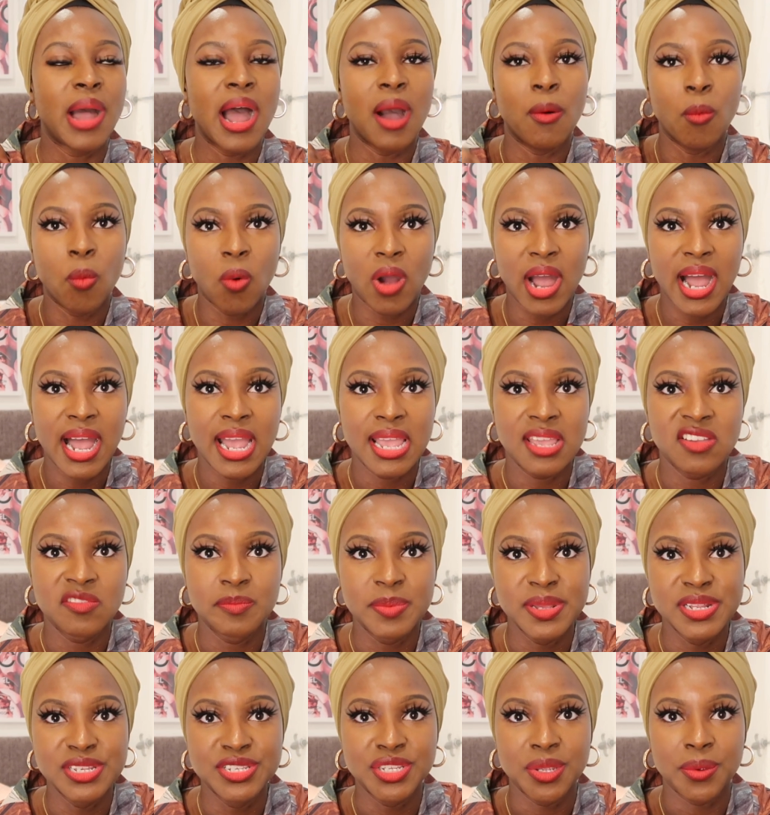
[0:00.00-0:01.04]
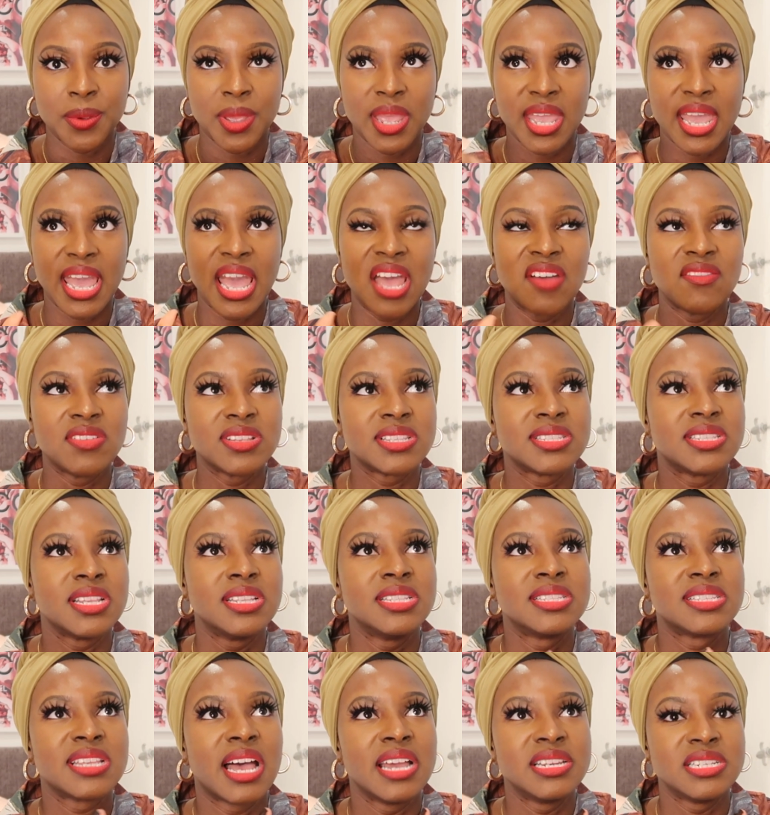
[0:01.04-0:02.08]
what I have been doing ever
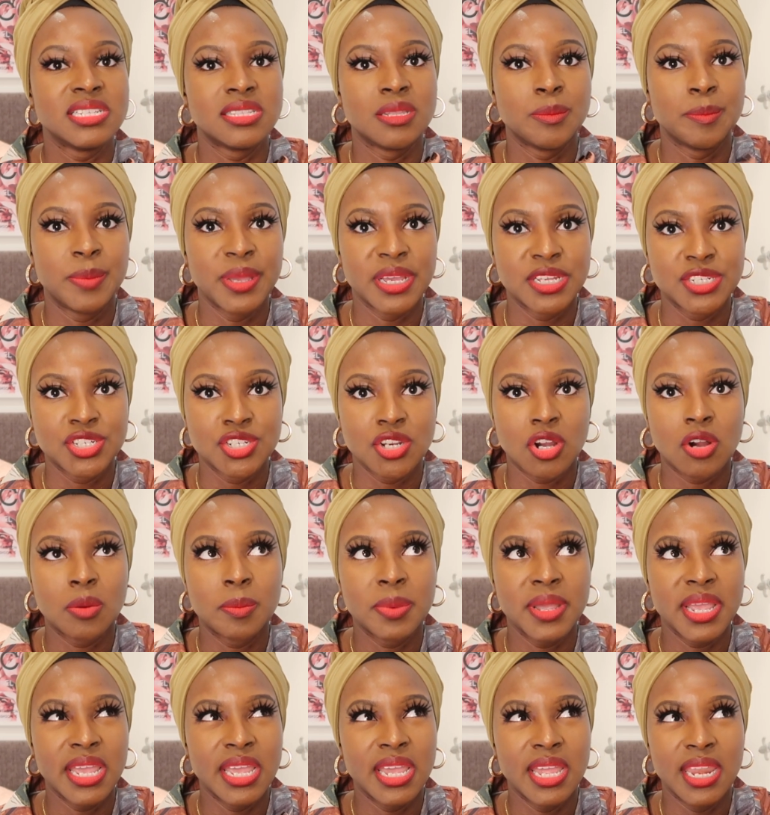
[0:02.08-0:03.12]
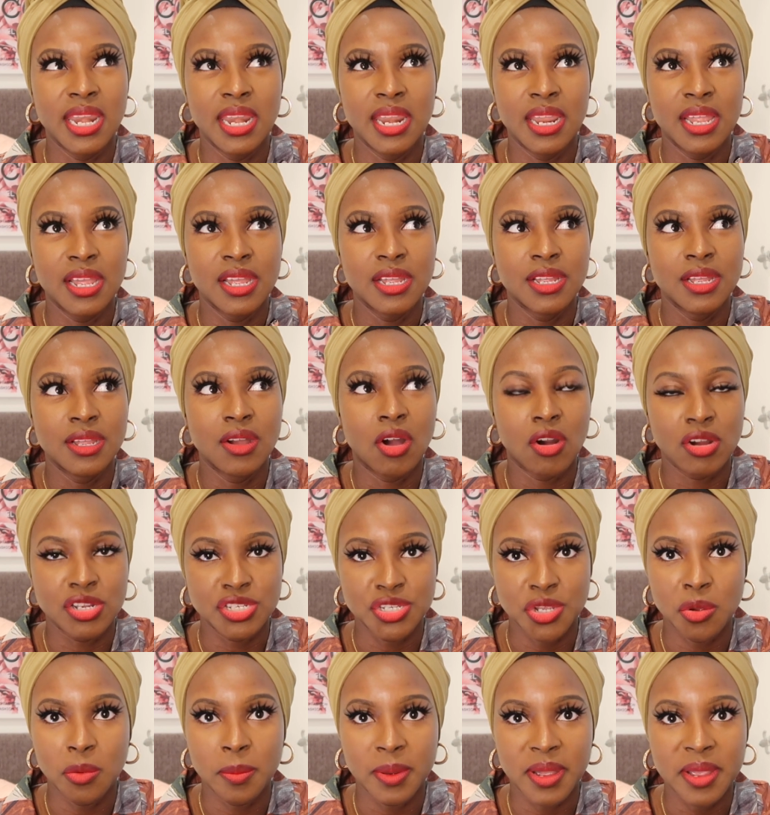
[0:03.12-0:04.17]
since I did the big chop in
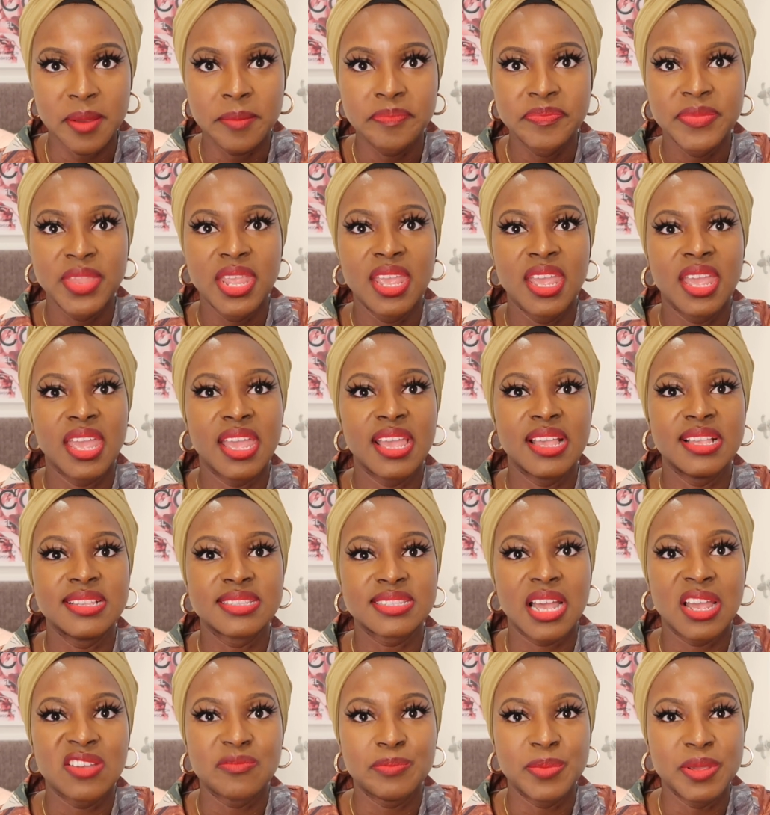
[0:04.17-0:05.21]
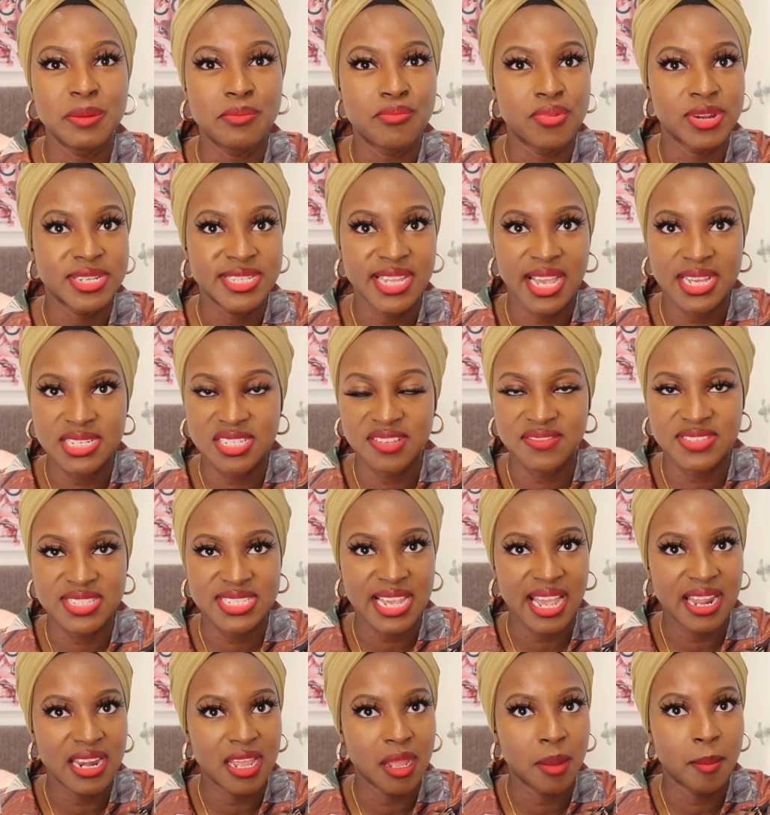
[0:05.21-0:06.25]
October is I've been protective
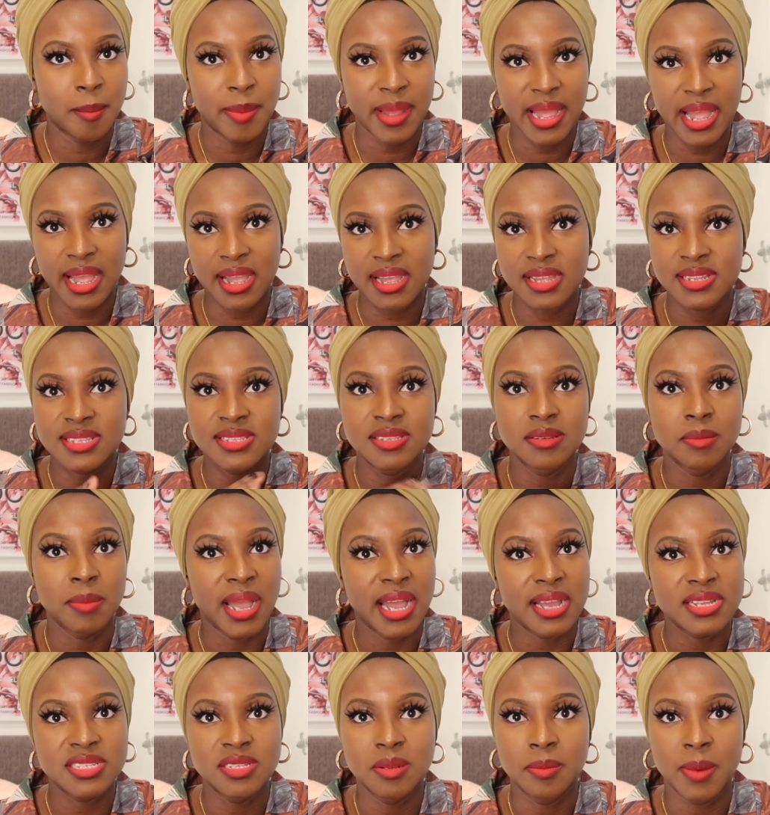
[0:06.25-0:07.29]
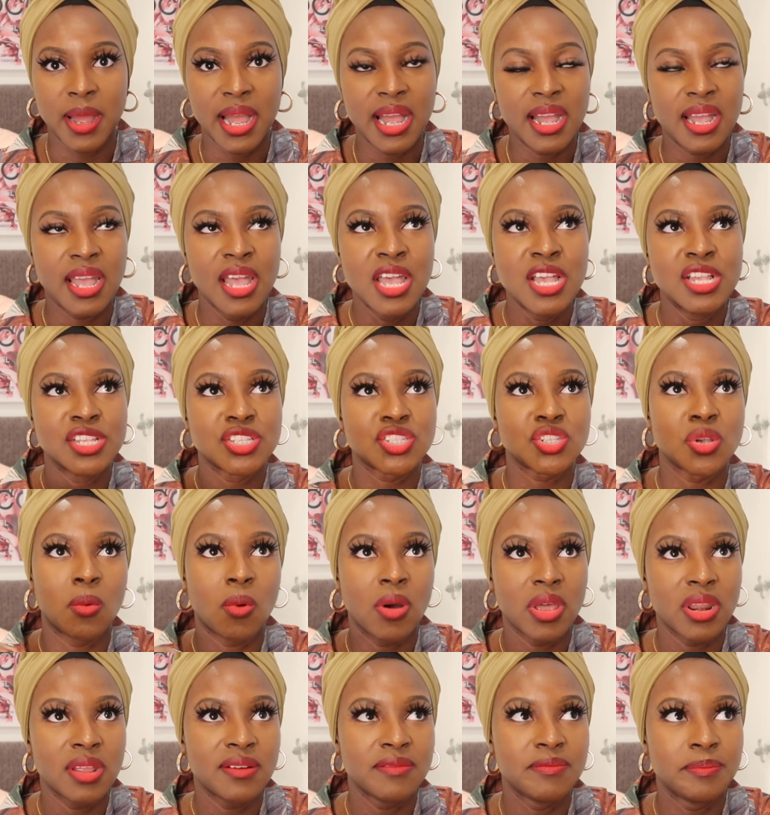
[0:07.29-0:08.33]
styling back to back to back. So
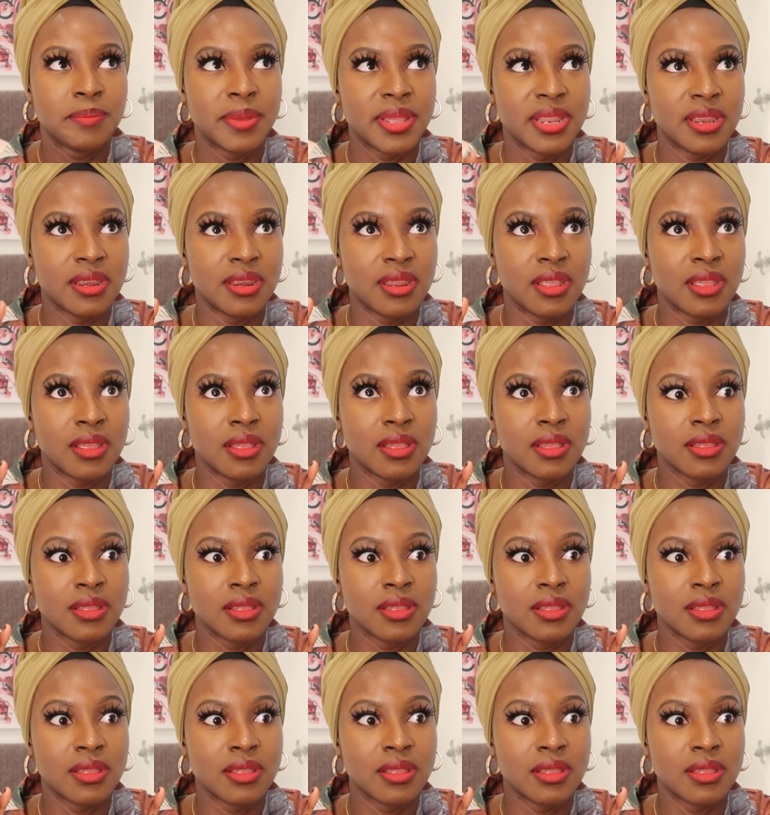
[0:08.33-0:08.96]
what I've been